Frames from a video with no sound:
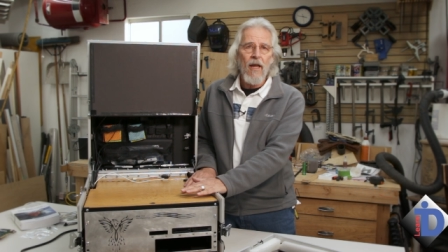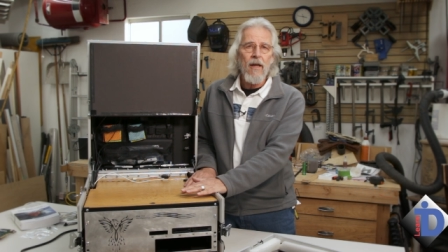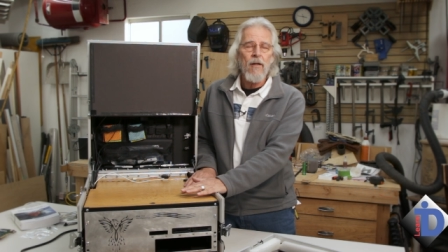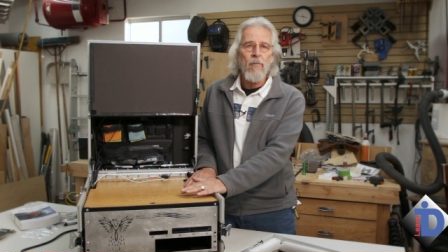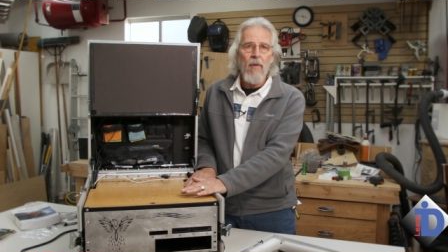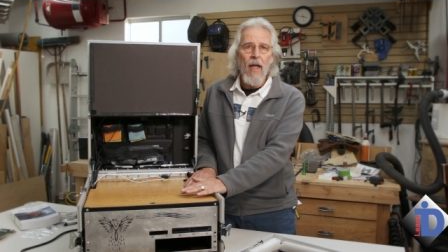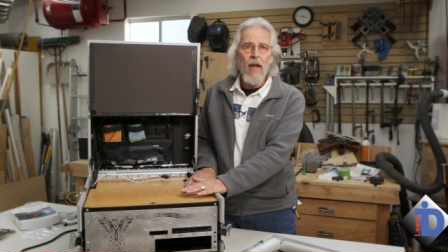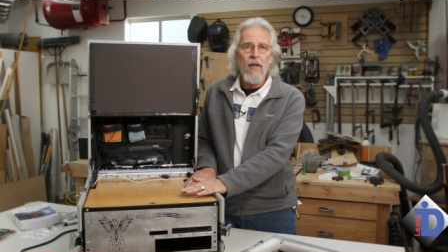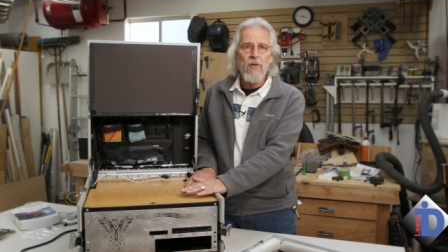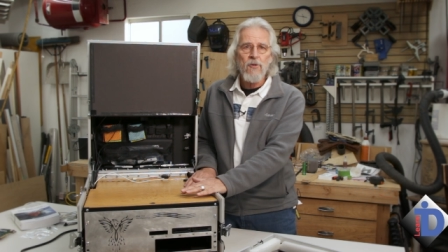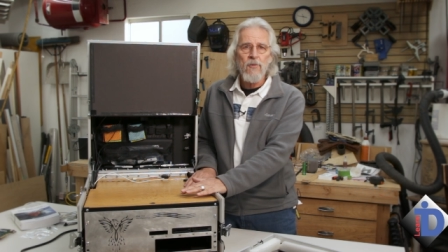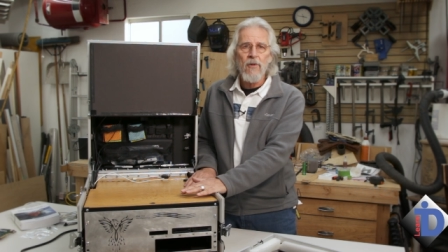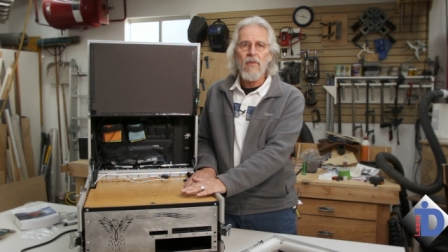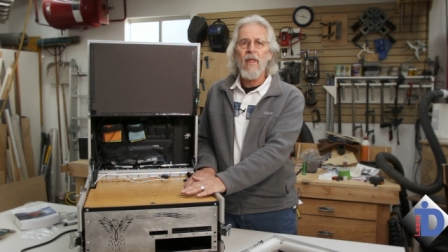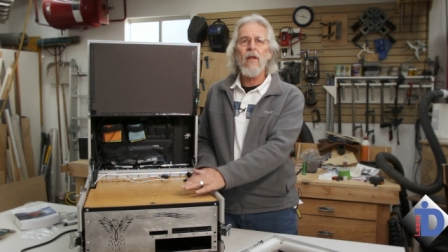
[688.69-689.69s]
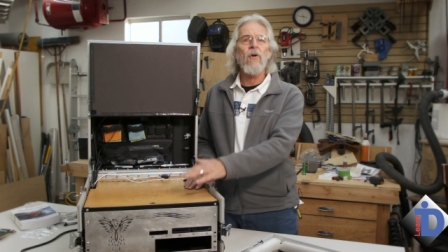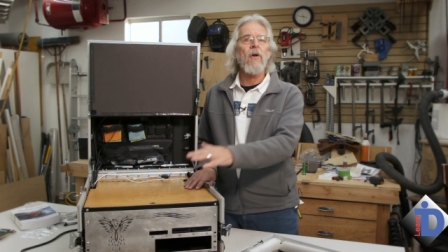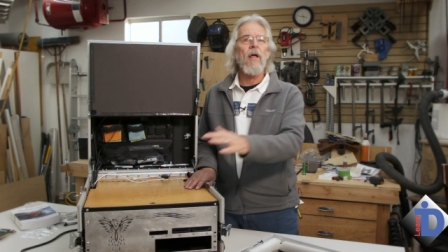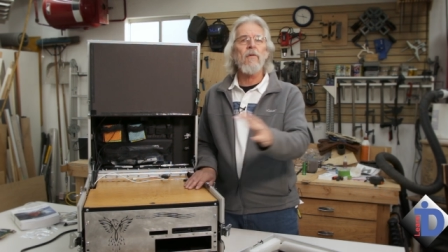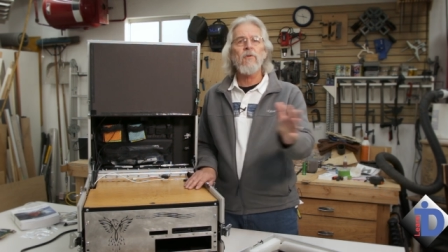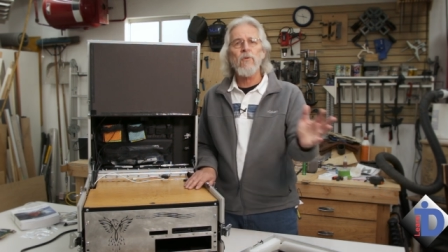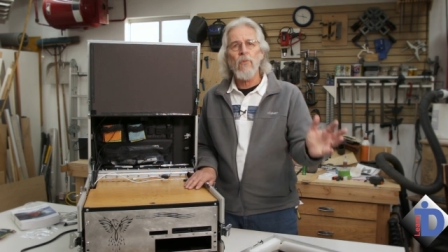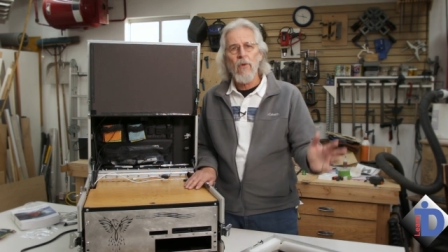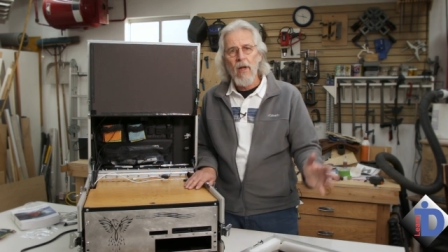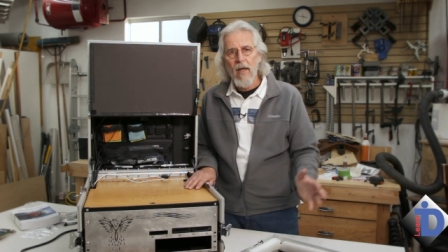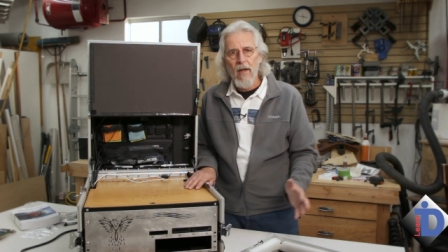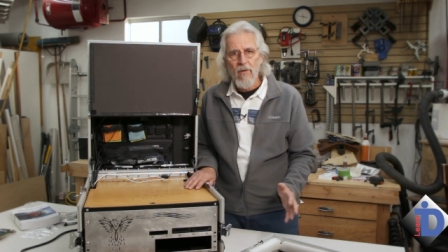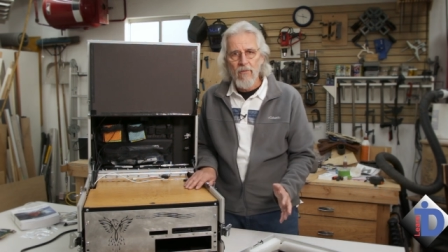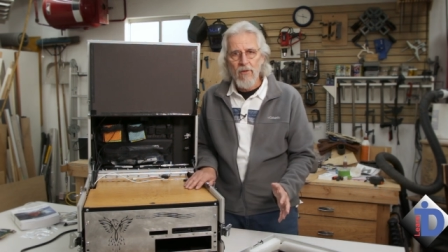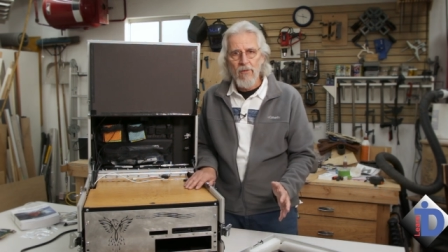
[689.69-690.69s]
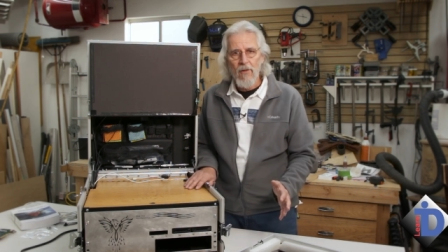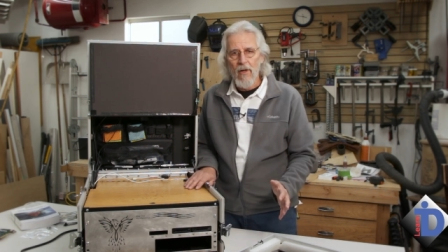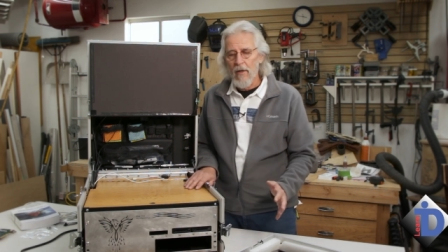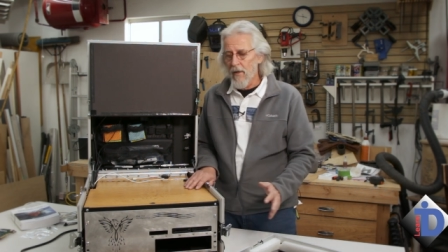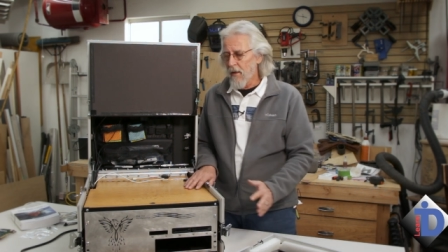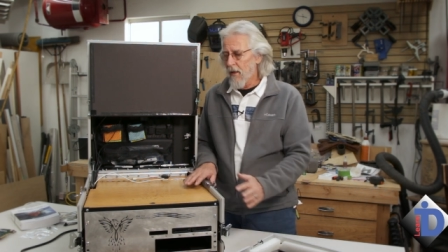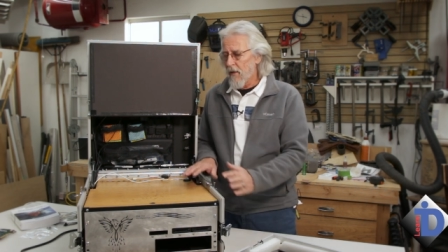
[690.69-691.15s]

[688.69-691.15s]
data management, they don't have to bring everything.